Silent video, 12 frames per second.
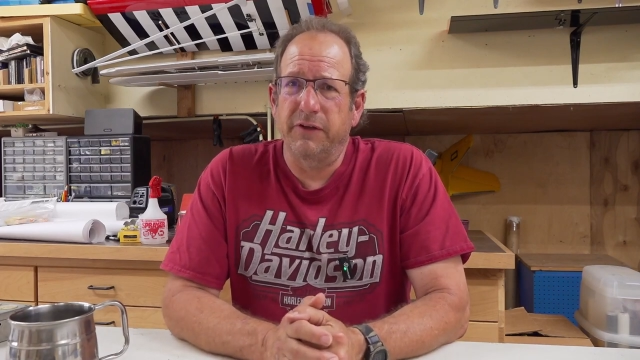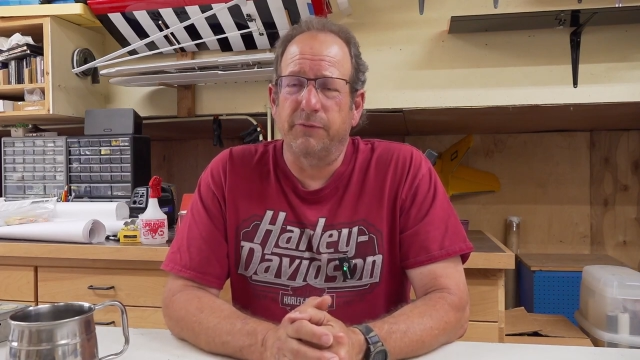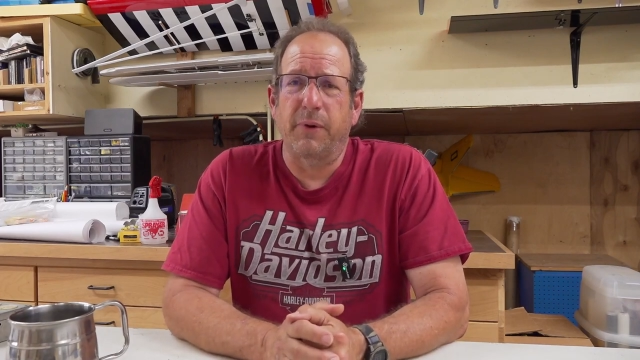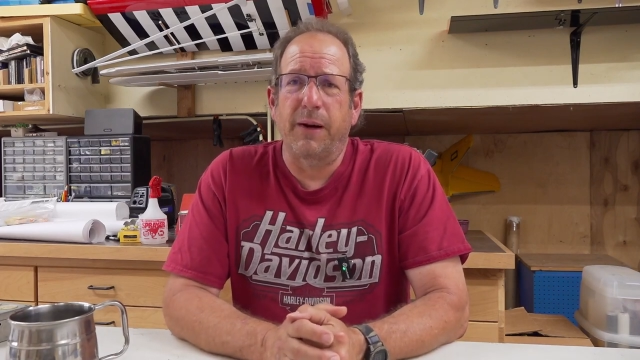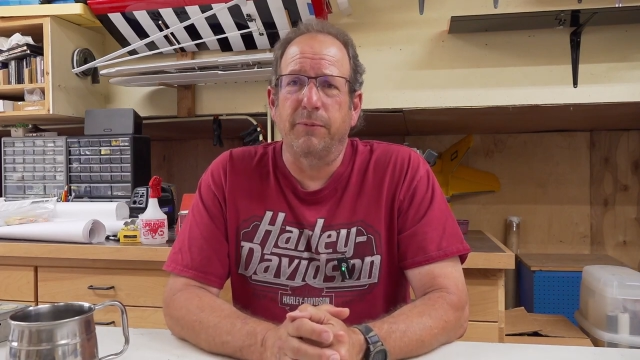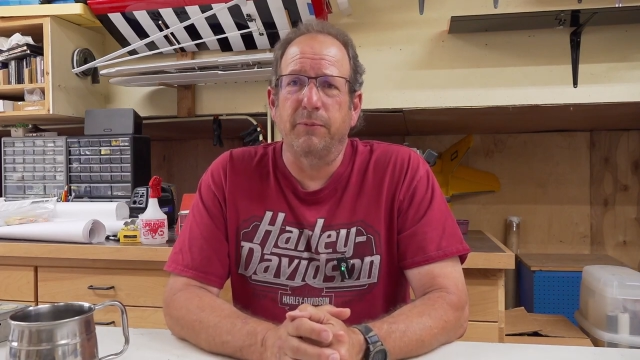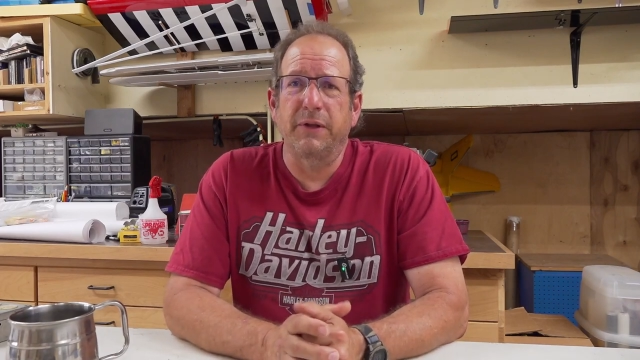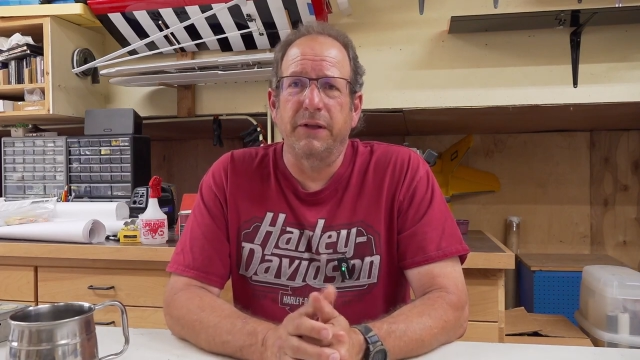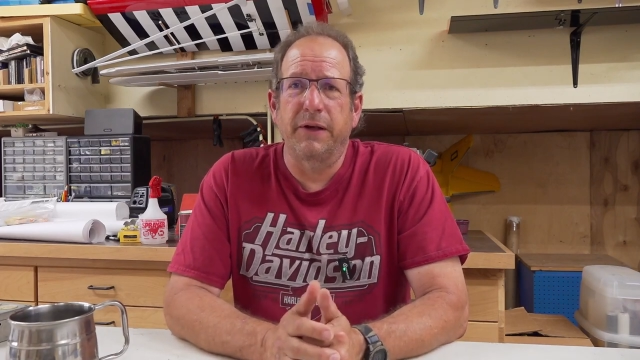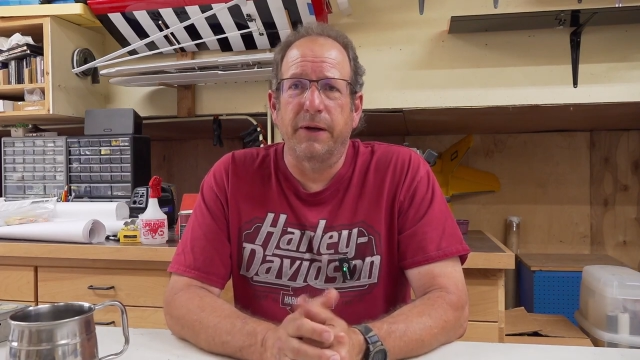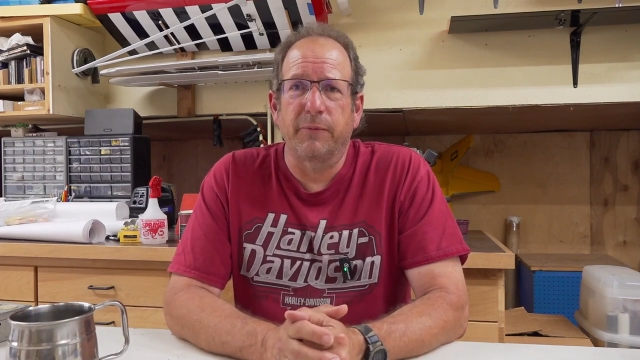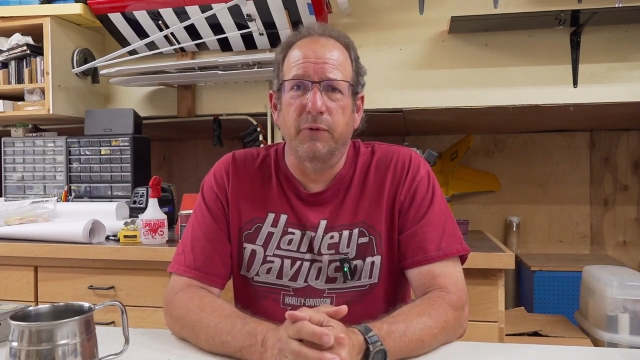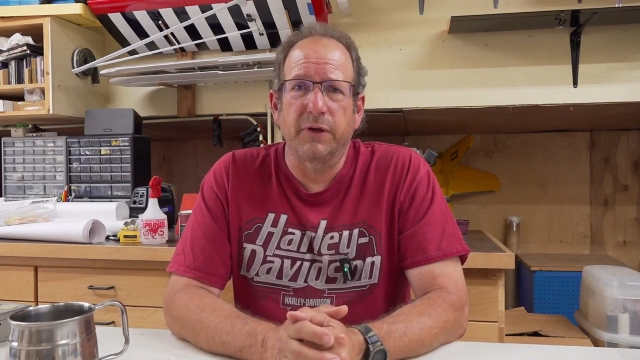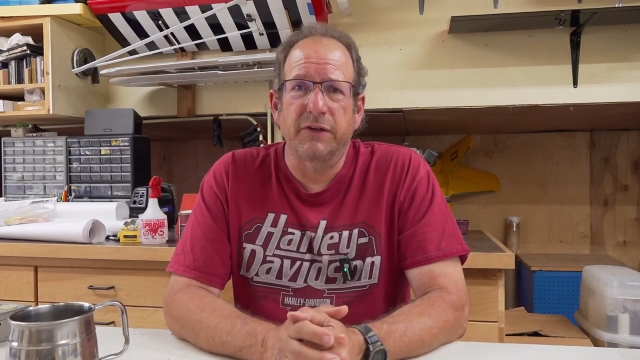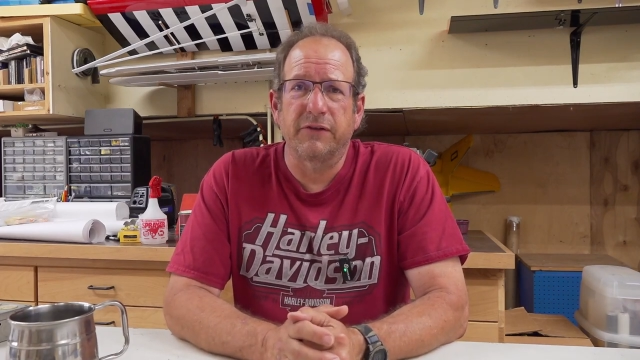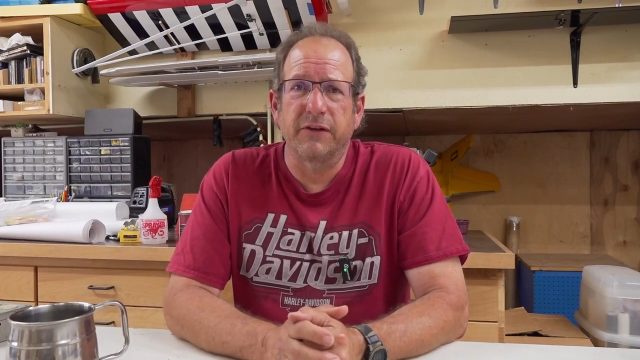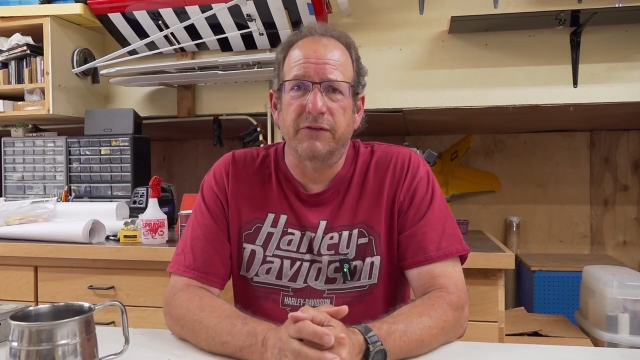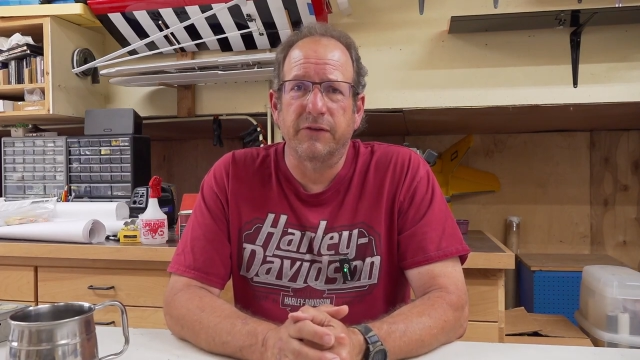is probably the
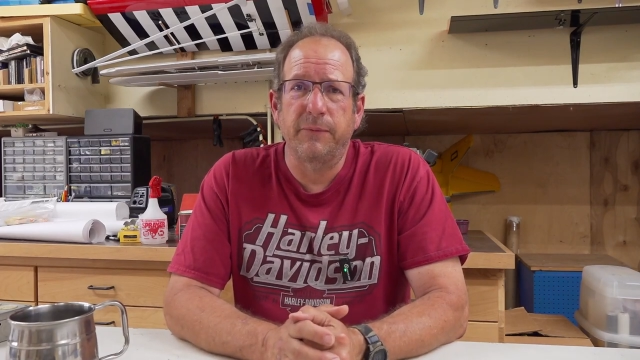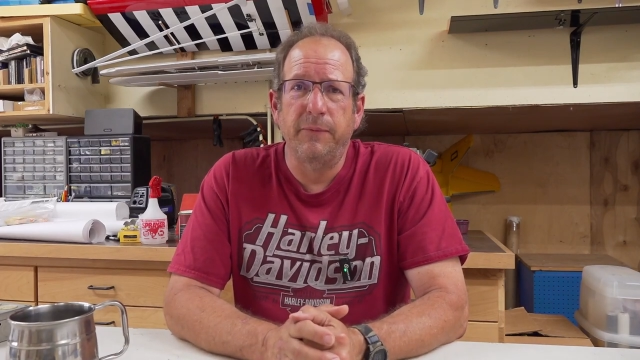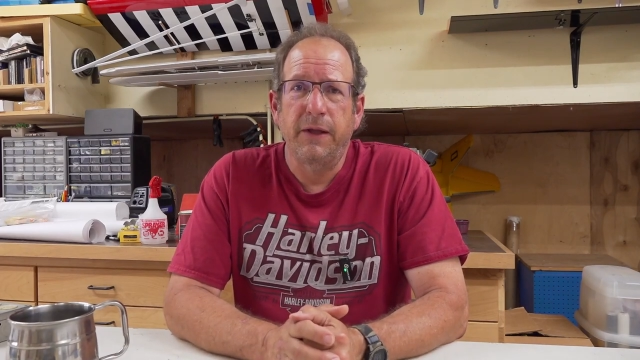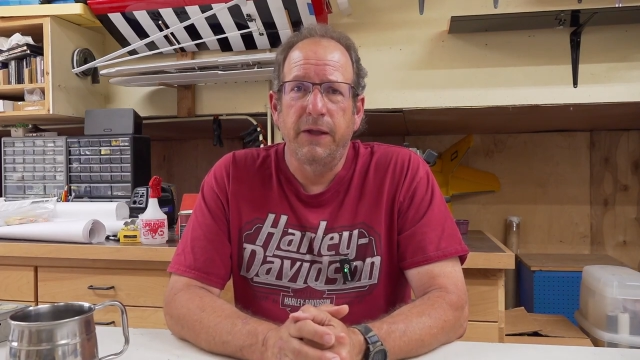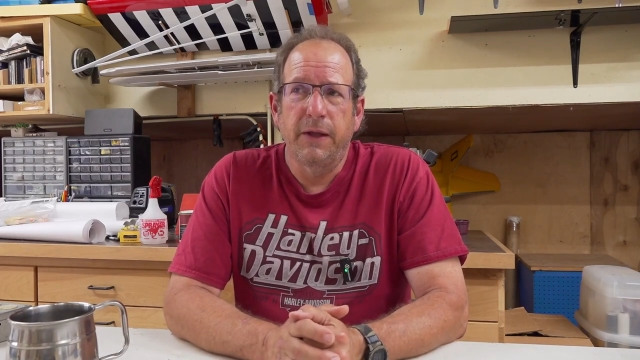#1 system.